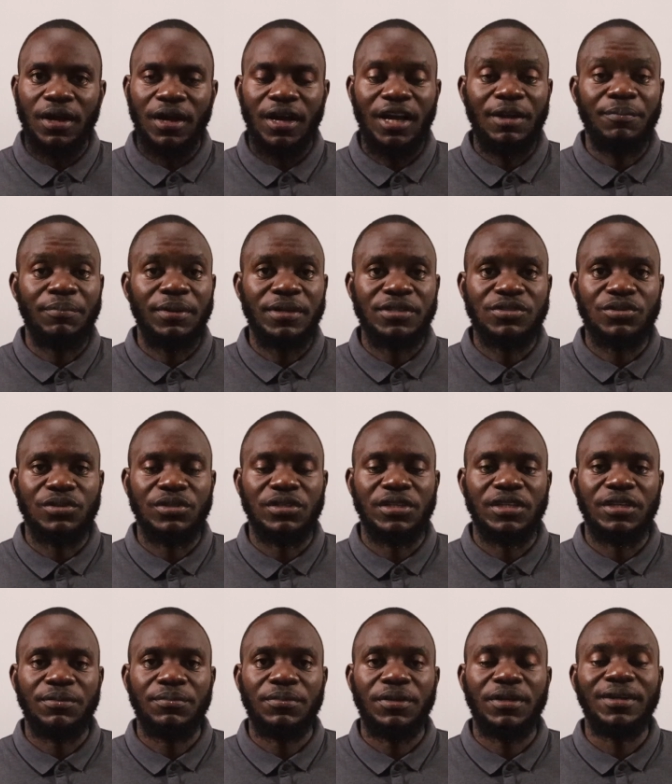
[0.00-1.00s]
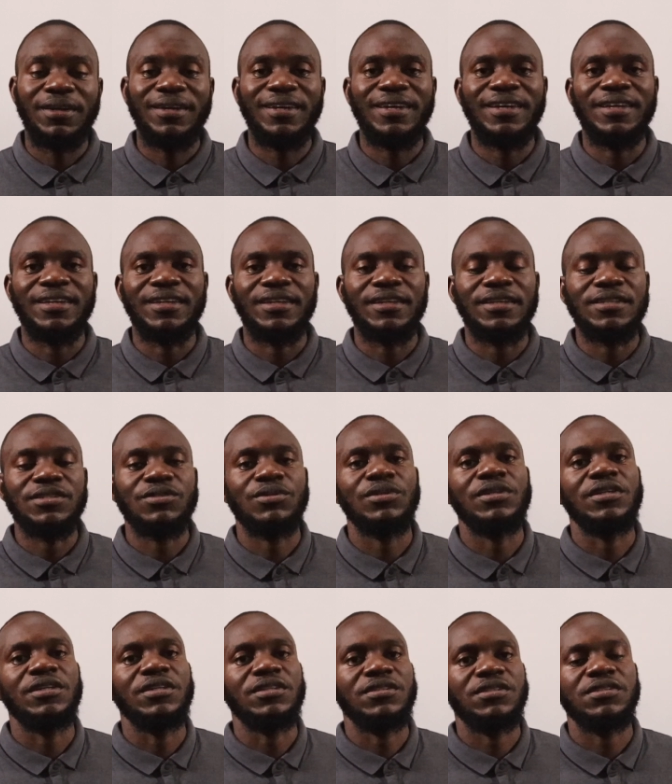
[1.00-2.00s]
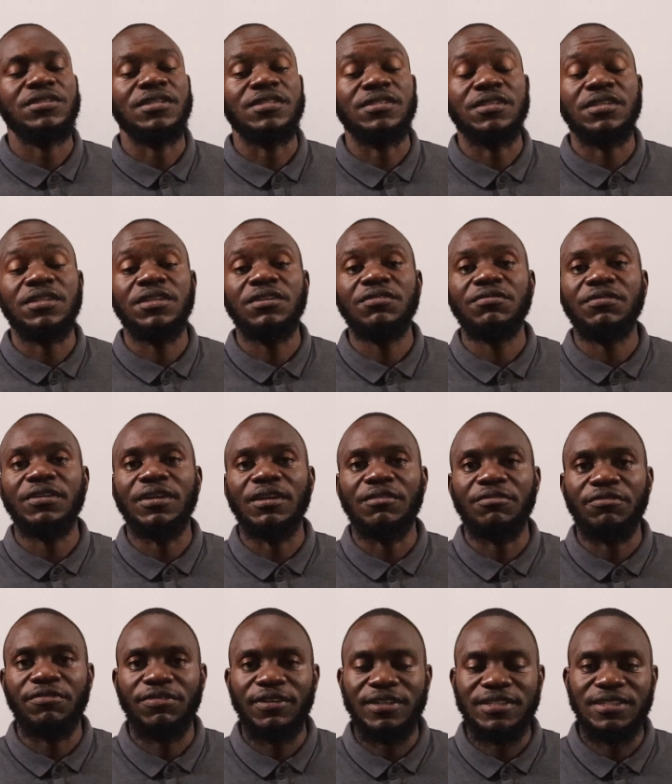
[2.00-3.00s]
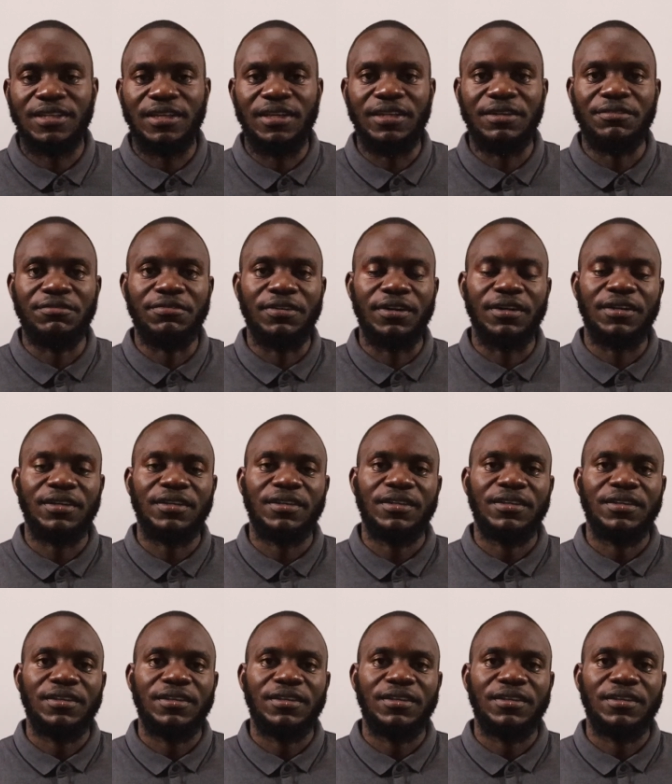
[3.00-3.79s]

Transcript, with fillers: hyperinsulinemia, and insulin resistance, and even a fatty liver.